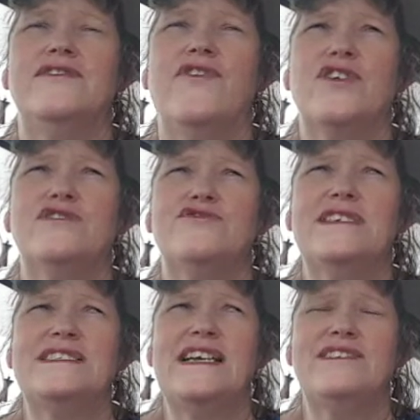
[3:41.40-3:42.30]
Voluntary
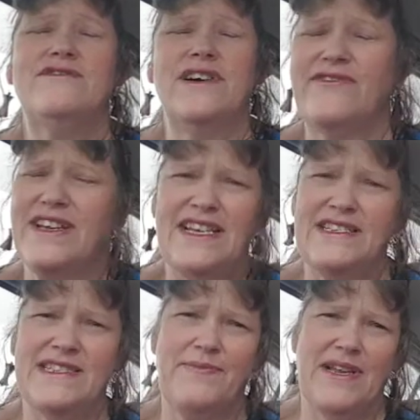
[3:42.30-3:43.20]
Sector, I think
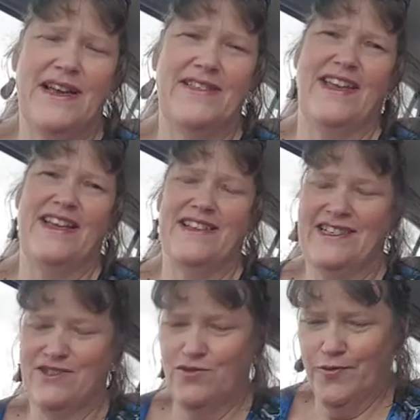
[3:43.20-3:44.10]
he's something like that,
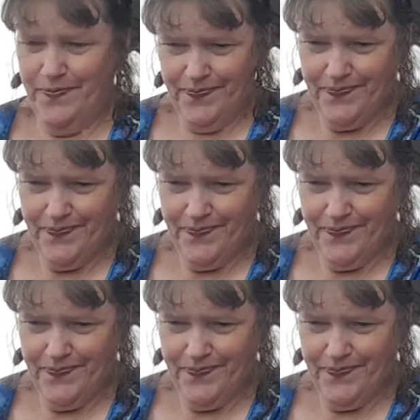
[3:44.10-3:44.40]
he's called,